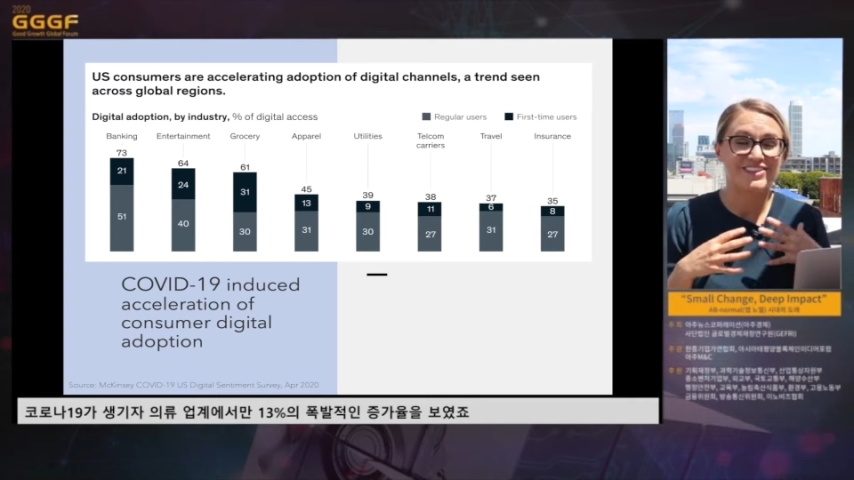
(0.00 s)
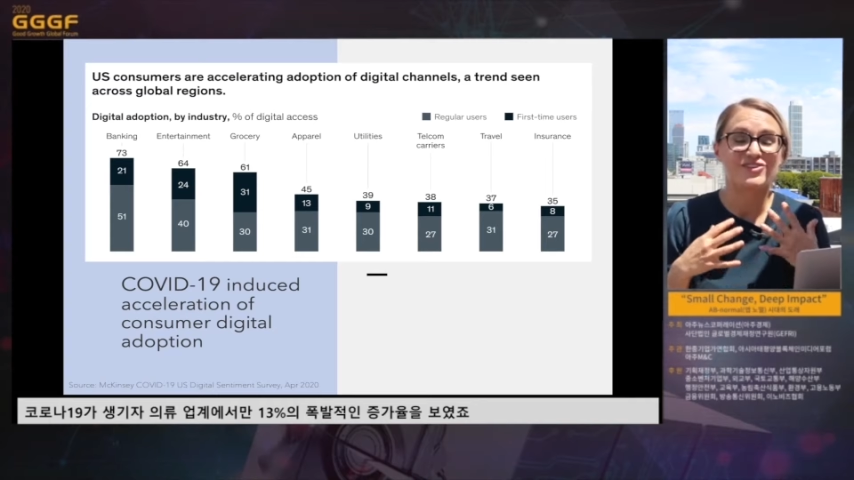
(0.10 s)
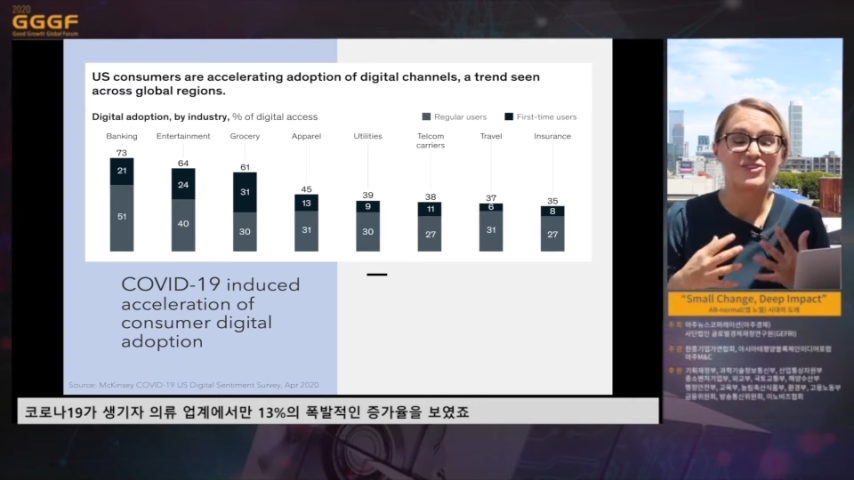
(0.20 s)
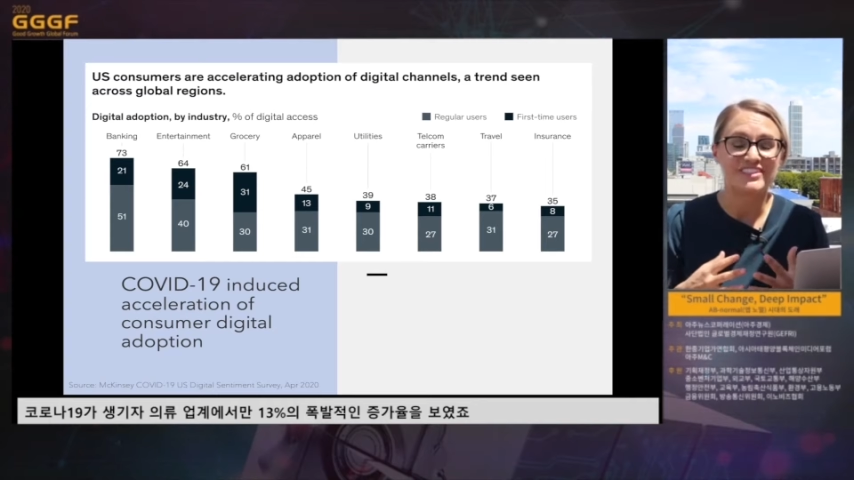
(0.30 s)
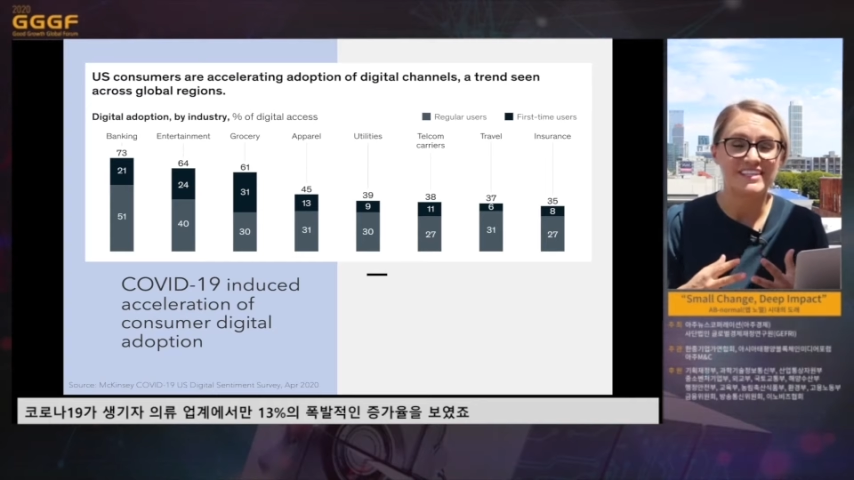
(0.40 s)

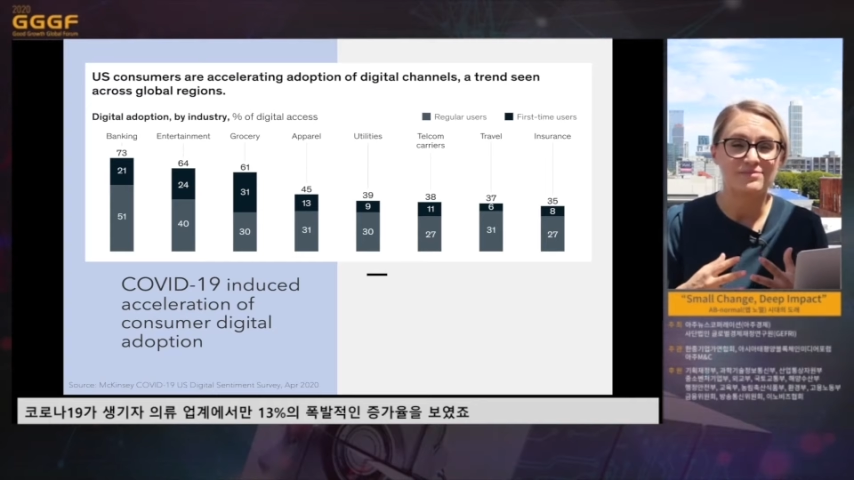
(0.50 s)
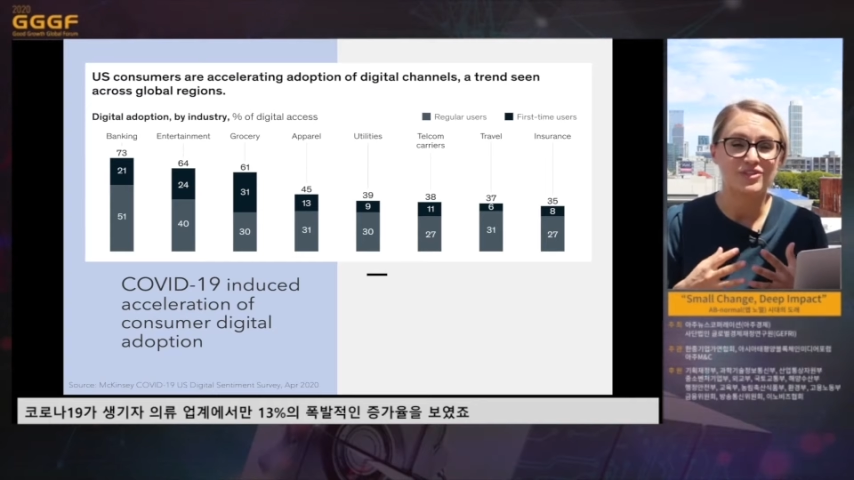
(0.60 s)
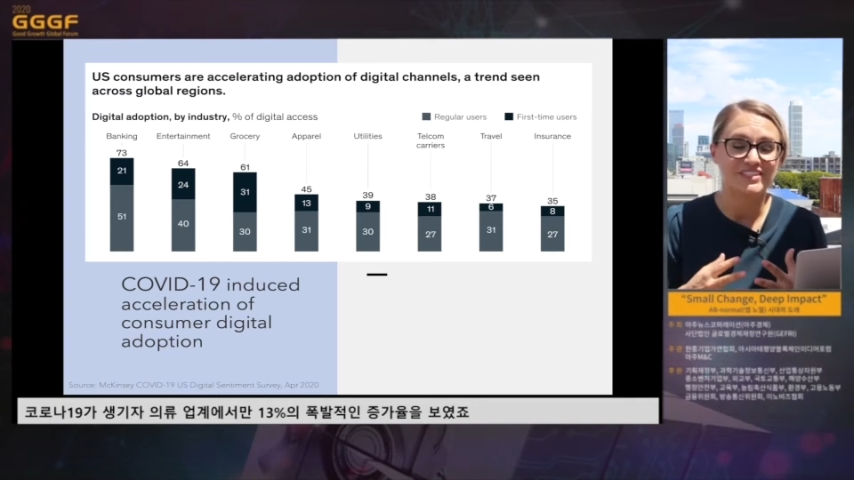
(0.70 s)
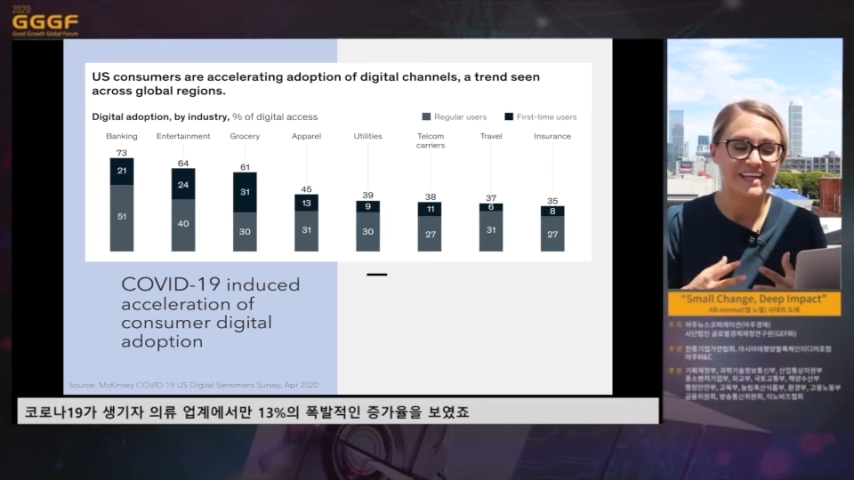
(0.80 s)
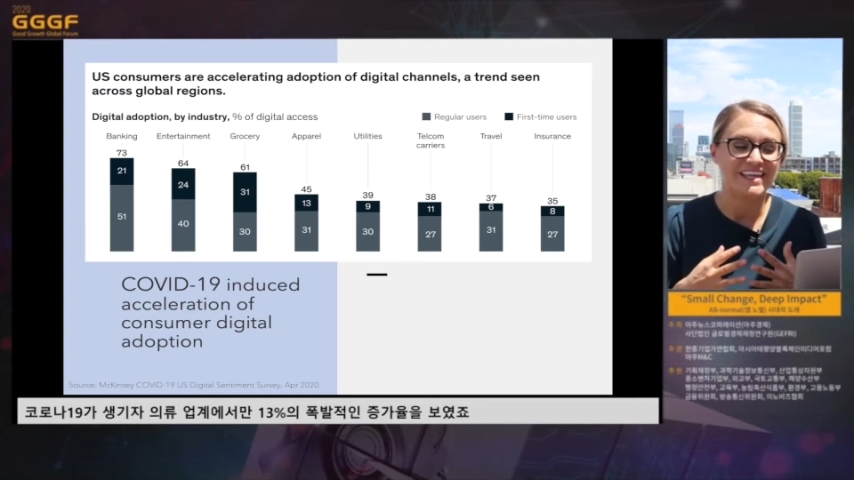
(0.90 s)

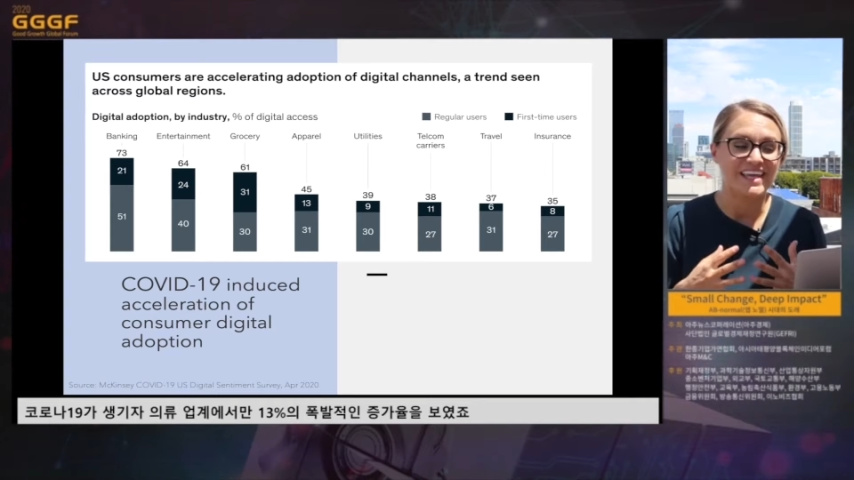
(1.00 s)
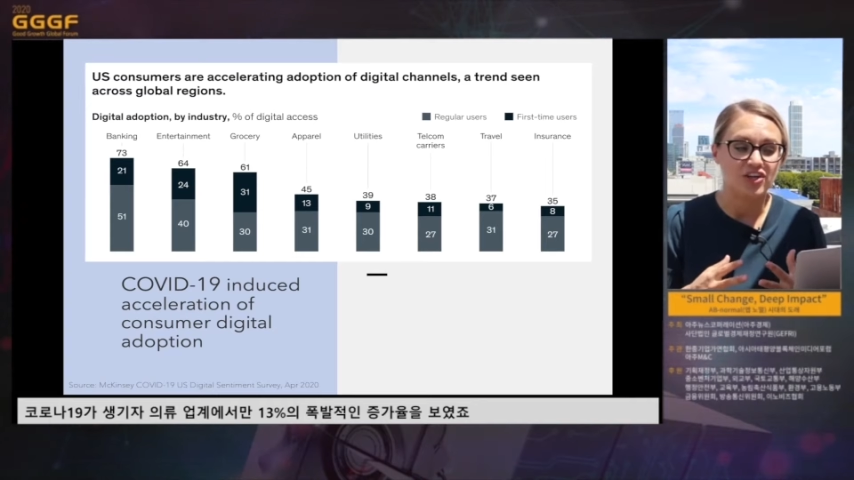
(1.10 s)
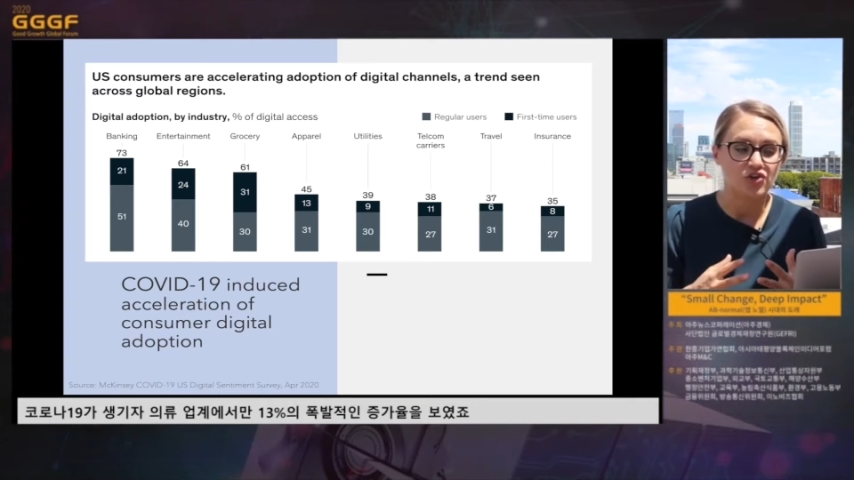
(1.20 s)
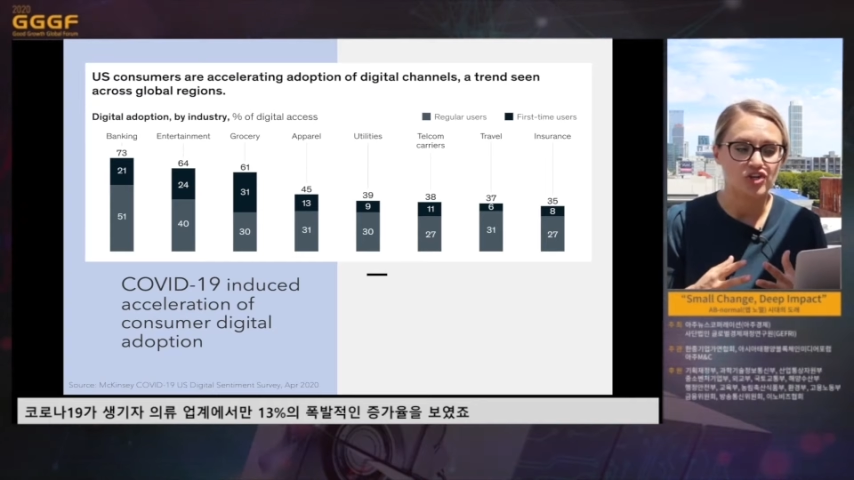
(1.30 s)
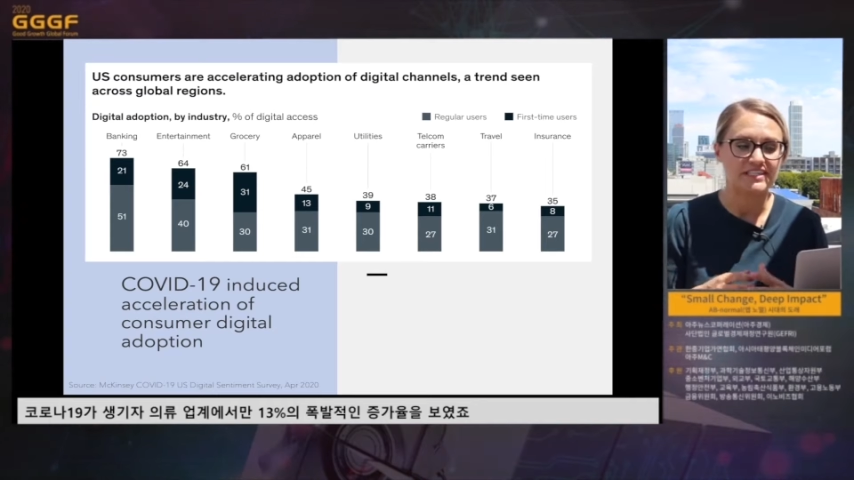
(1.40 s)
13%
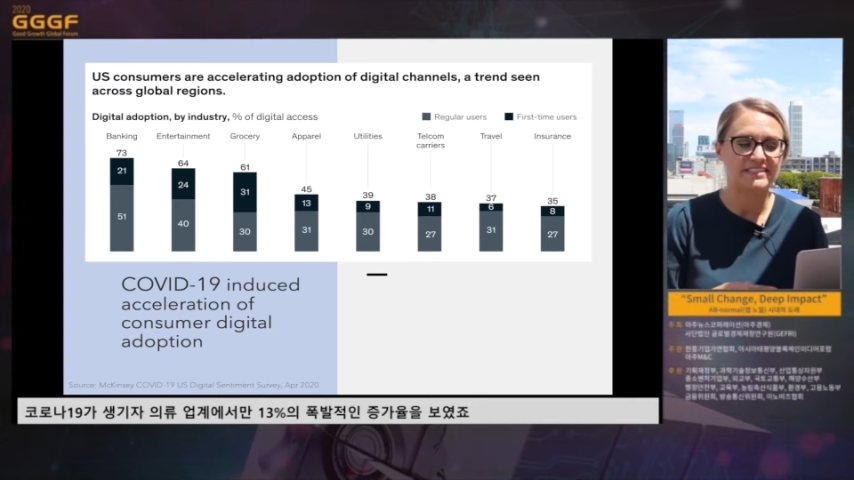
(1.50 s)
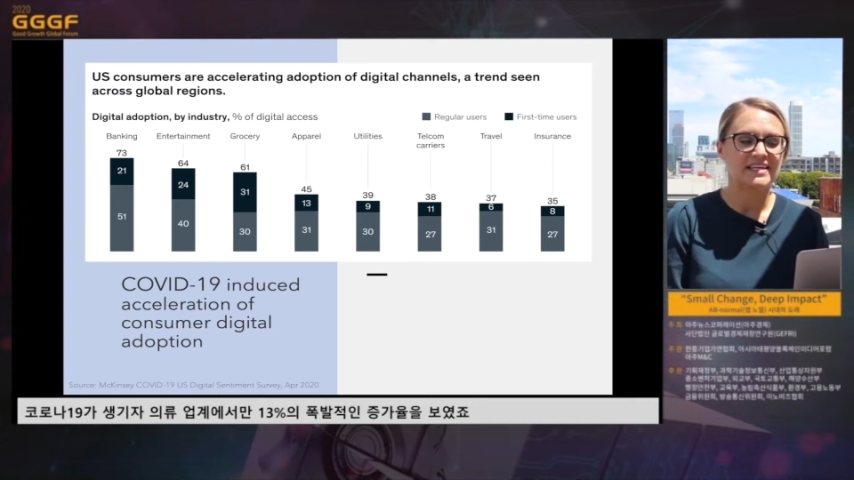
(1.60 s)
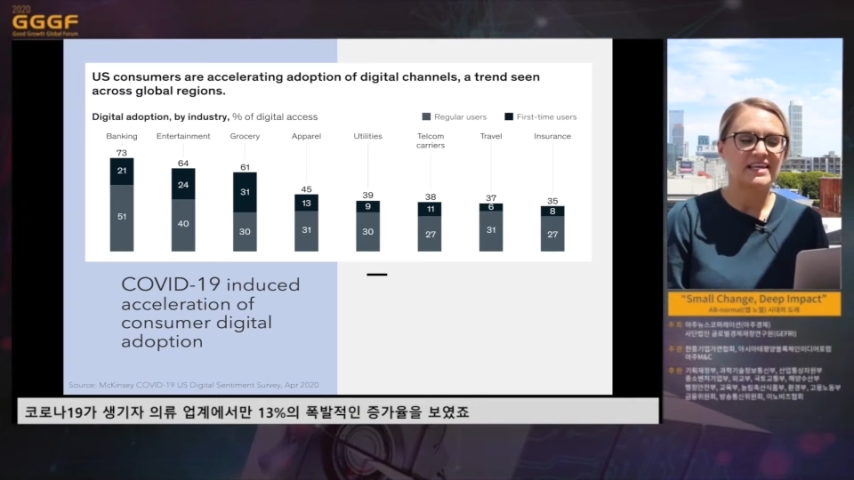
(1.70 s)
increase